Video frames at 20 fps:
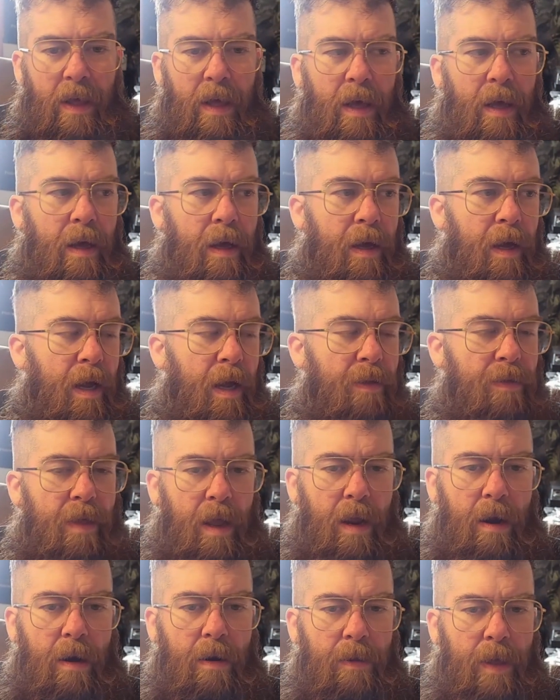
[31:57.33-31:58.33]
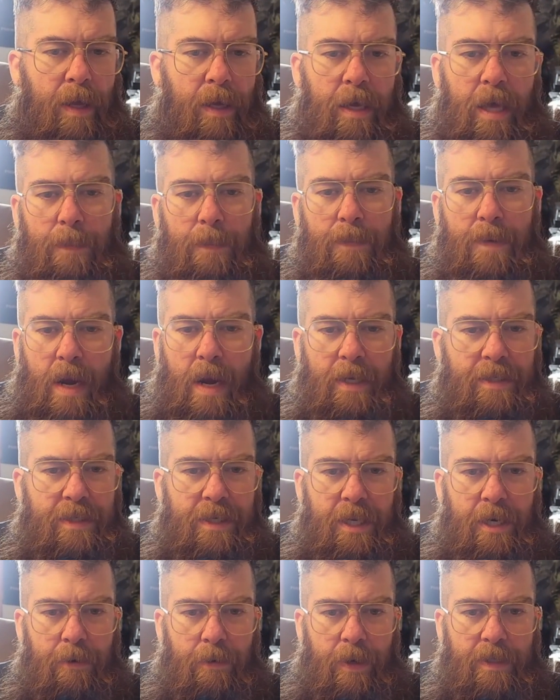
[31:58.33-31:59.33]
And they are like Hypnotic
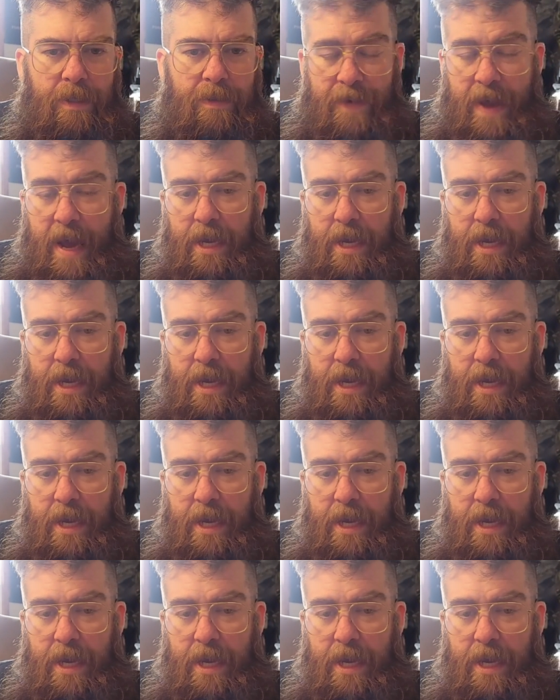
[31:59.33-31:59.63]
Sceneries,